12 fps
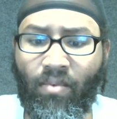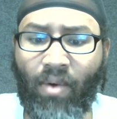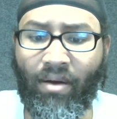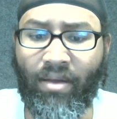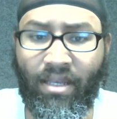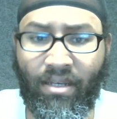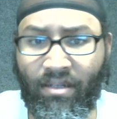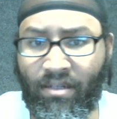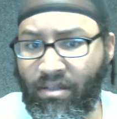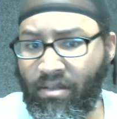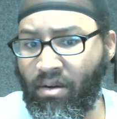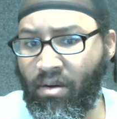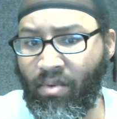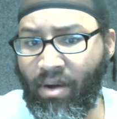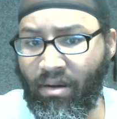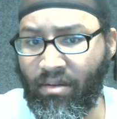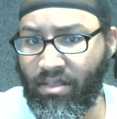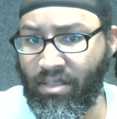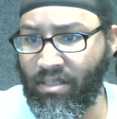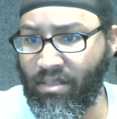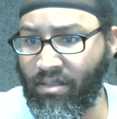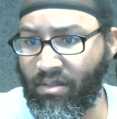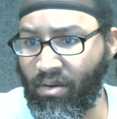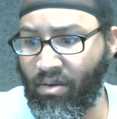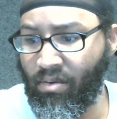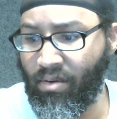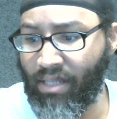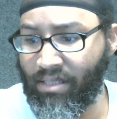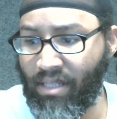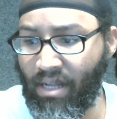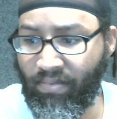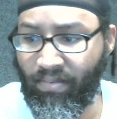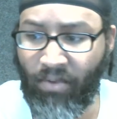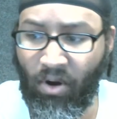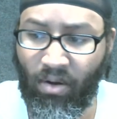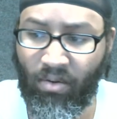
eating, I stopped from hard